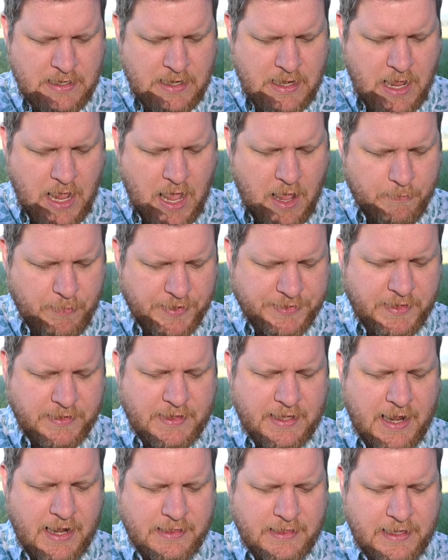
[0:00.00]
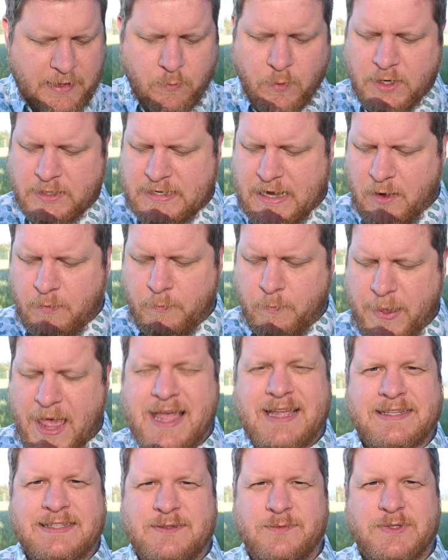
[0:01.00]
But the thing I think worked out
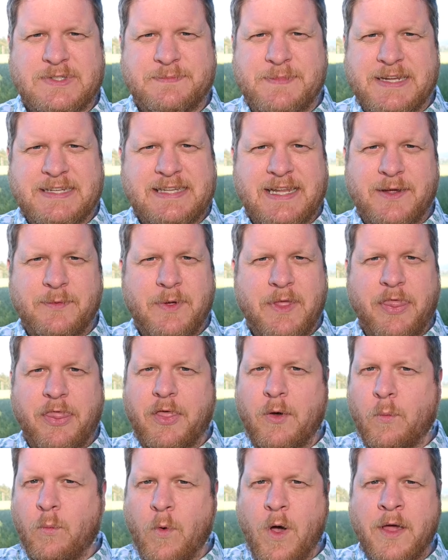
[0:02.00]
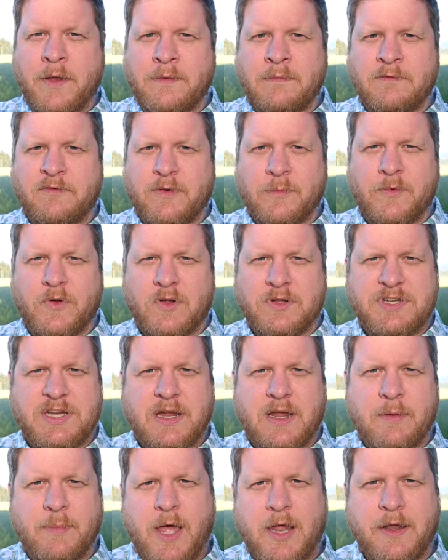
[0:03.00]
best was mixing it with the One from Dolce
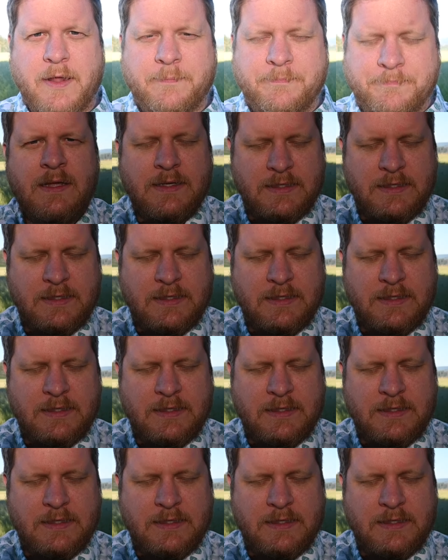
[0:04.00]
Gabbana.